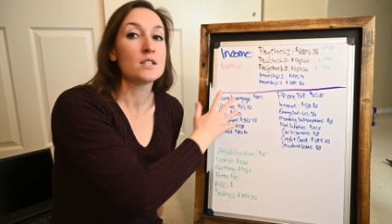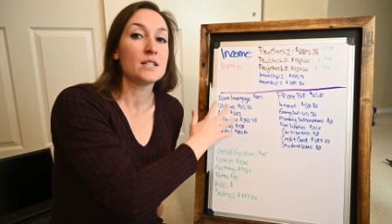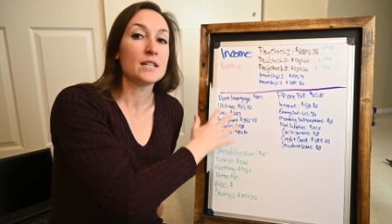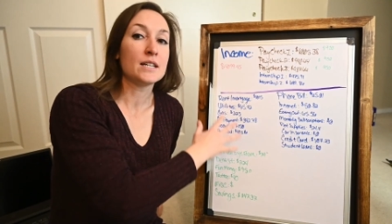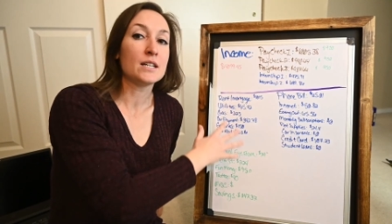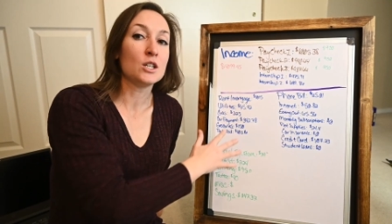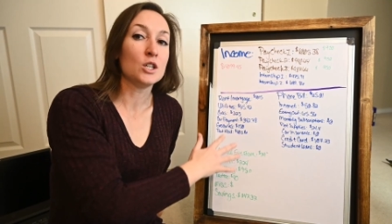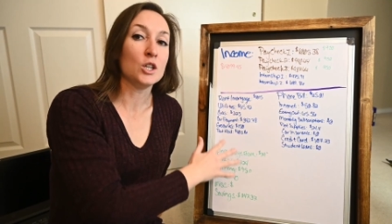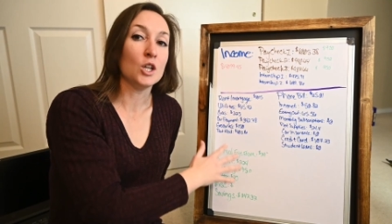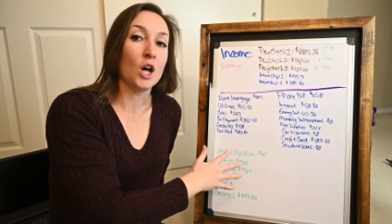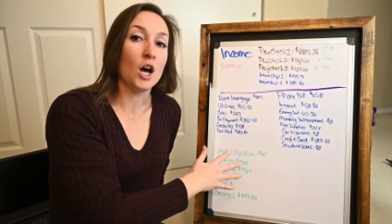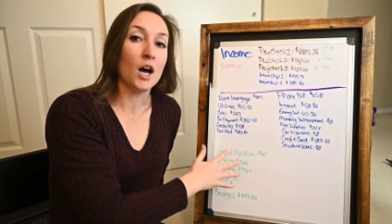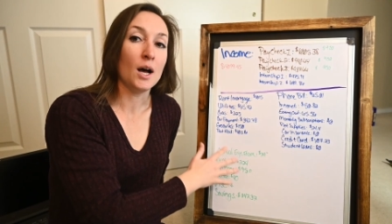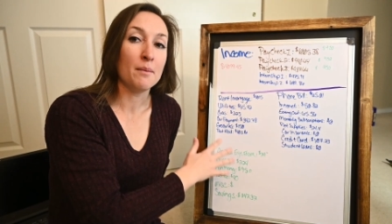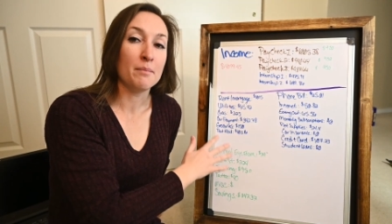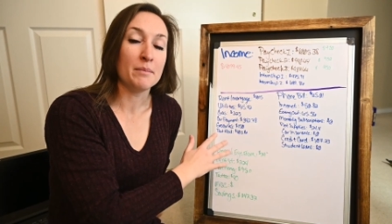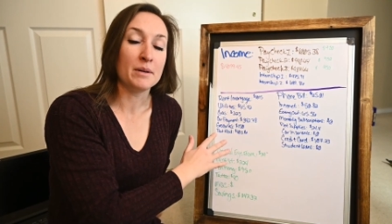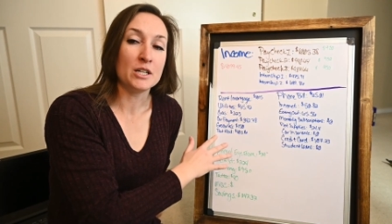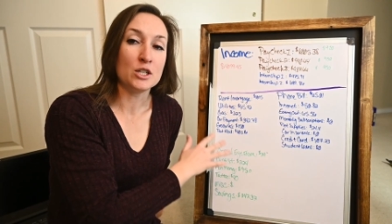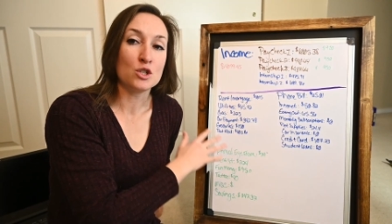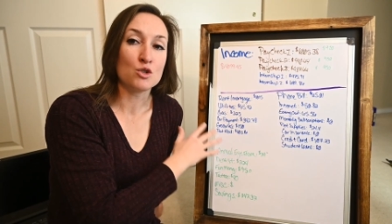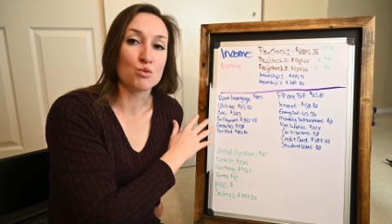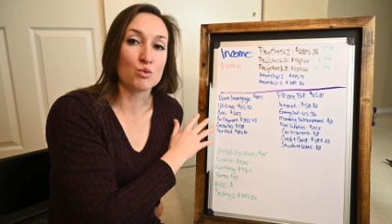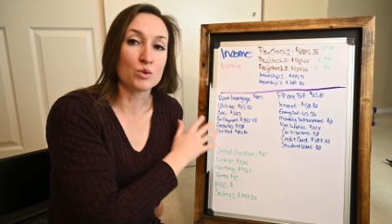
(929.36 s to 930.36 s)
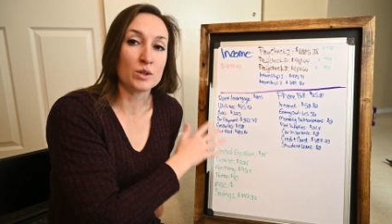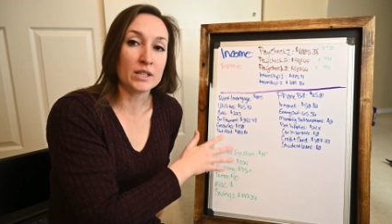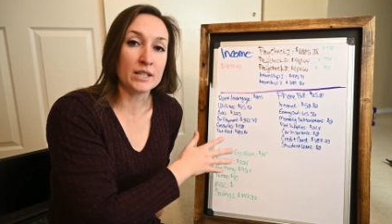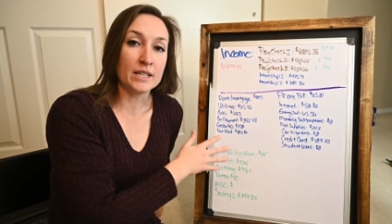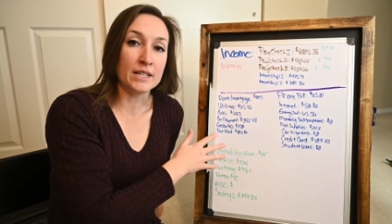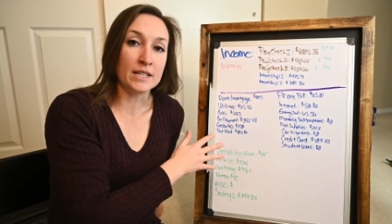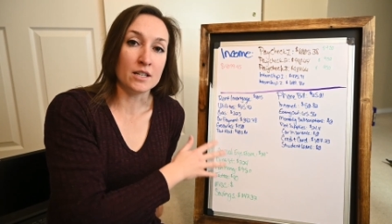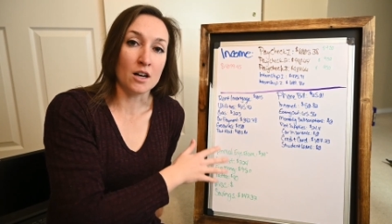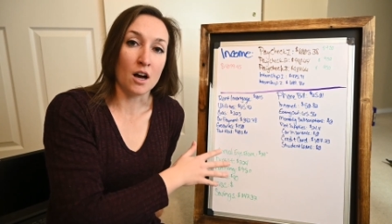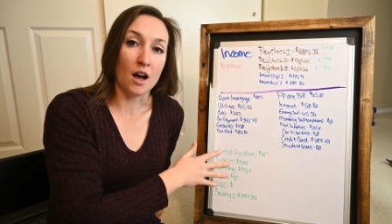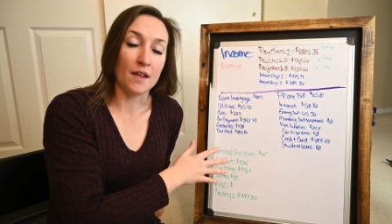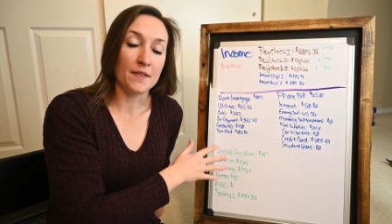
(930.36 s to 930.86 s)
like a lot, but it's really
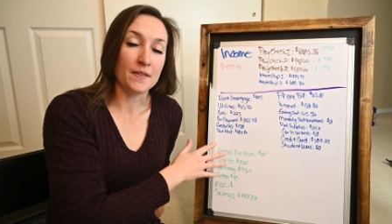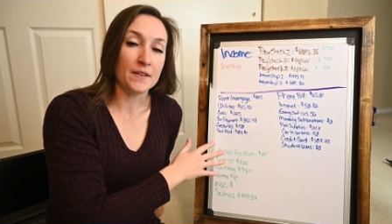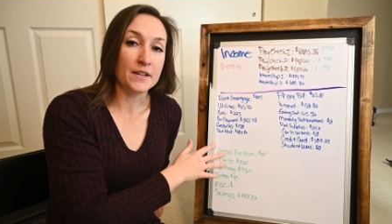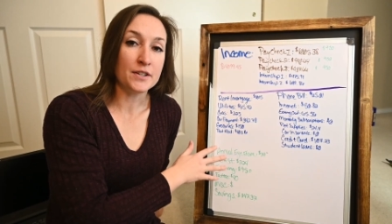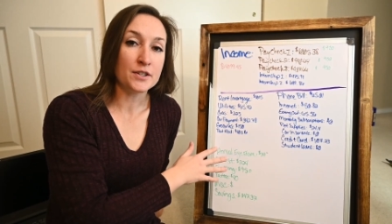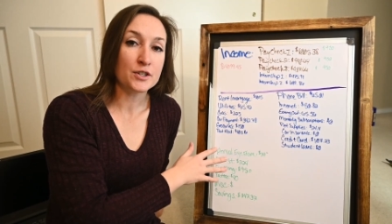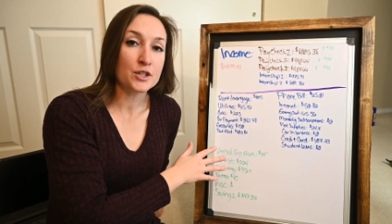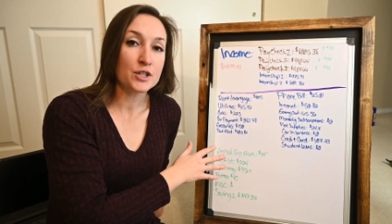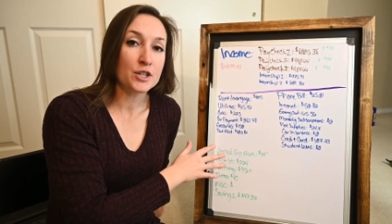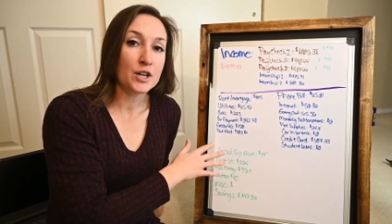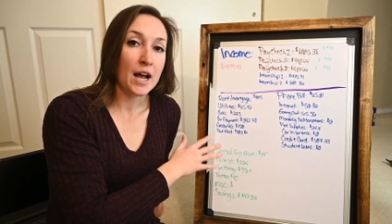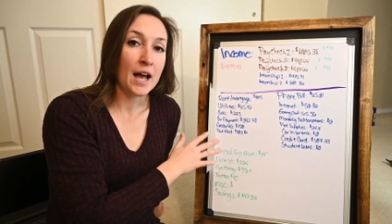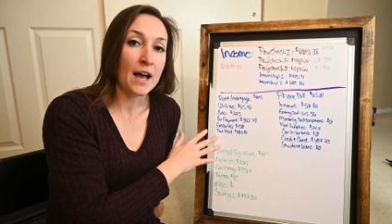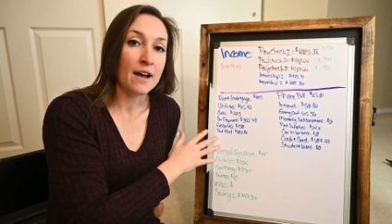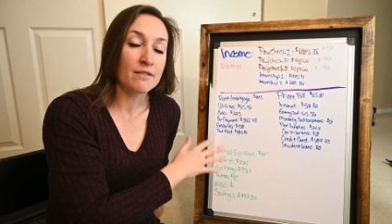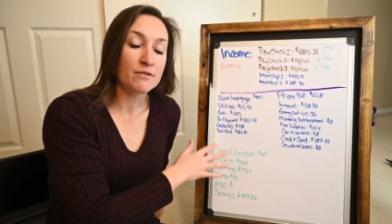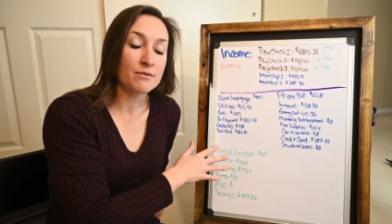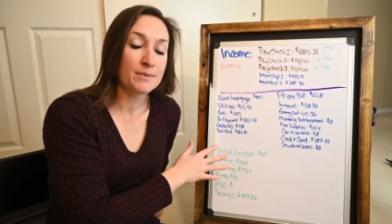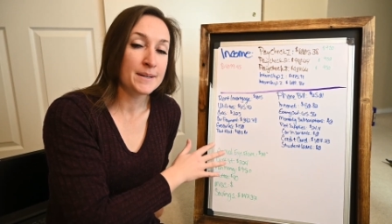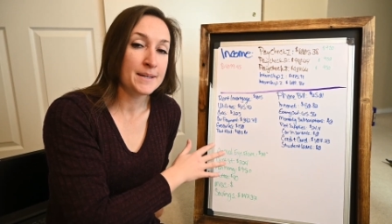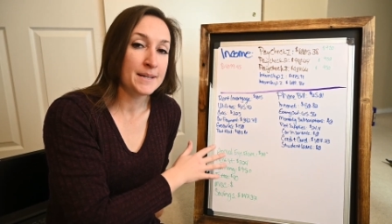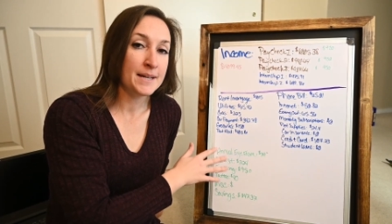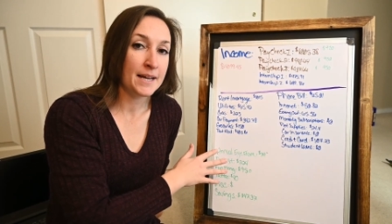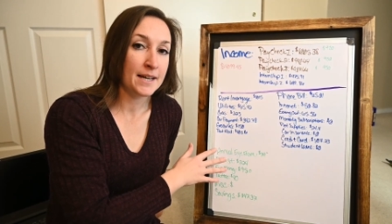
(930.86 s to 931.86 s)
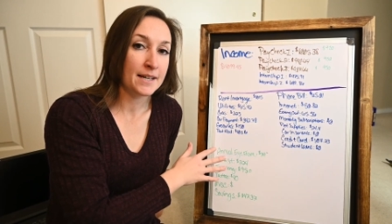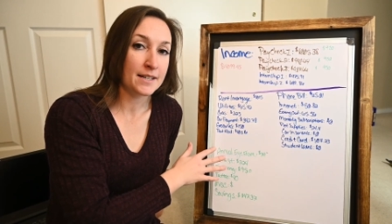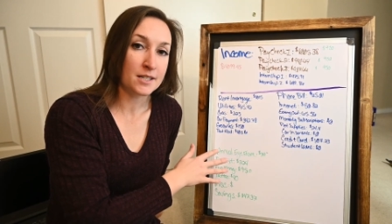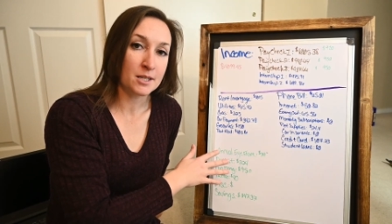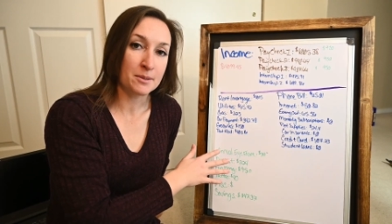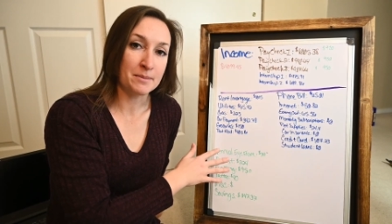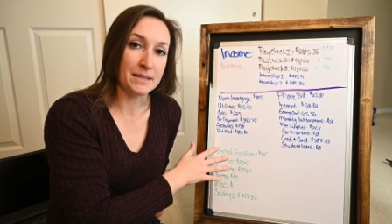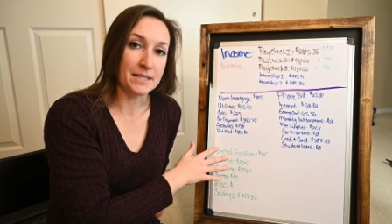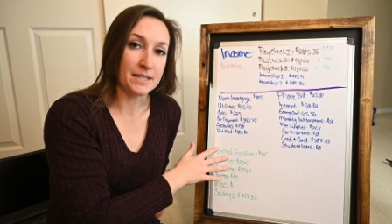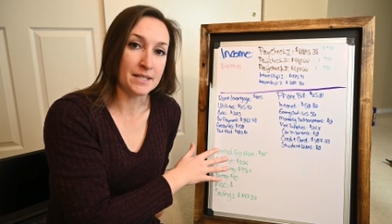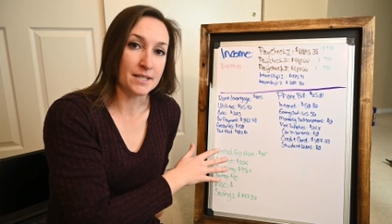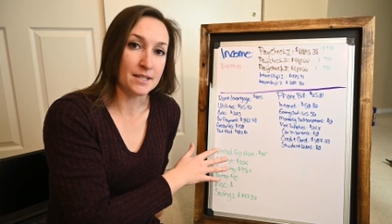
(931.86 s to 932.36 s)
not. These are everyday
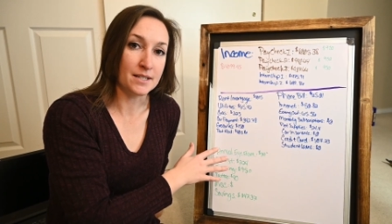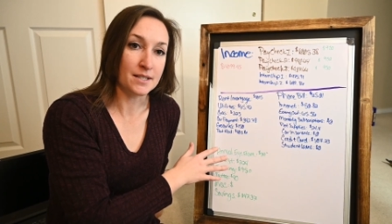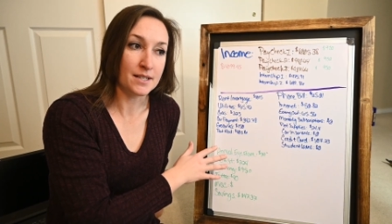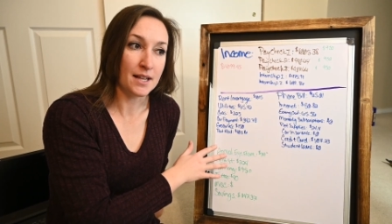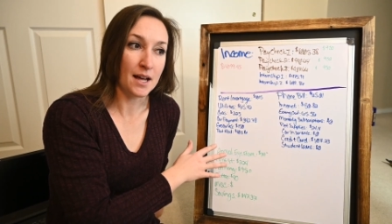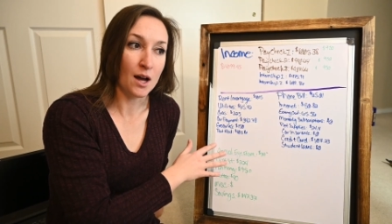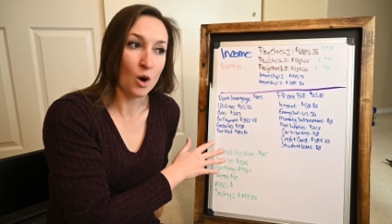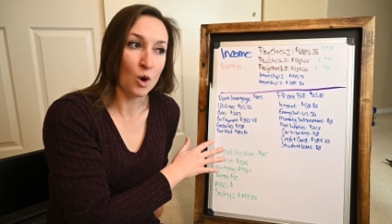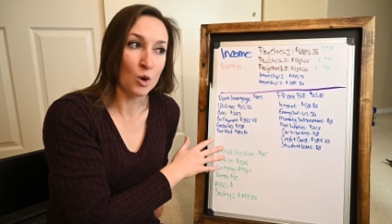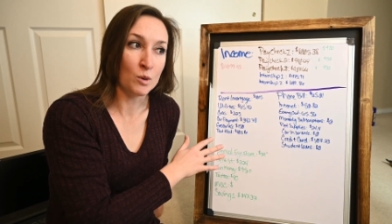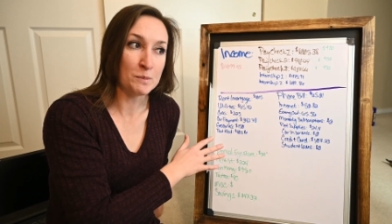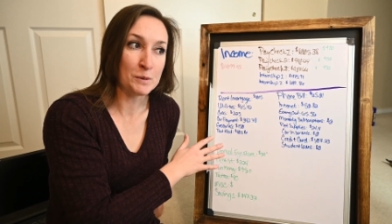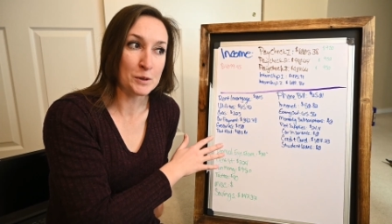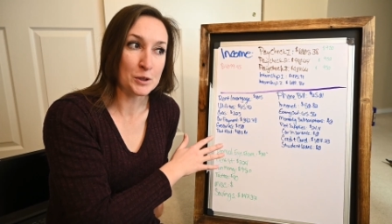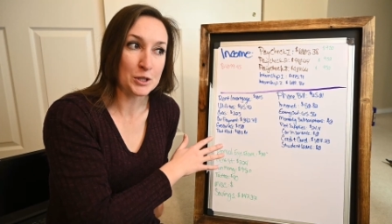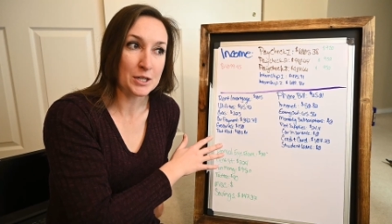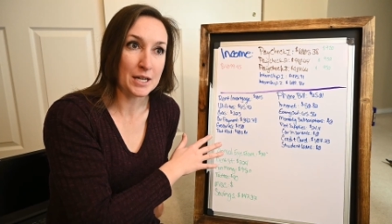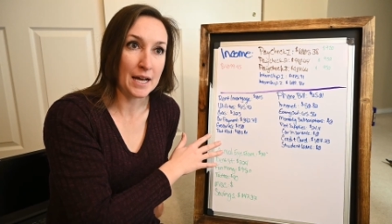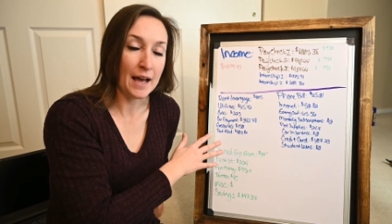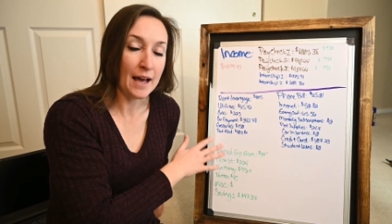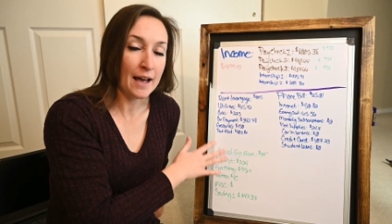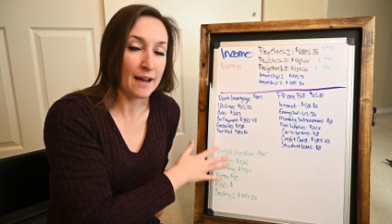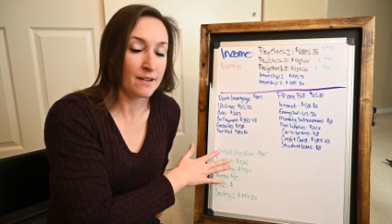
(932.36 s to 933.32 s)
expenses that almost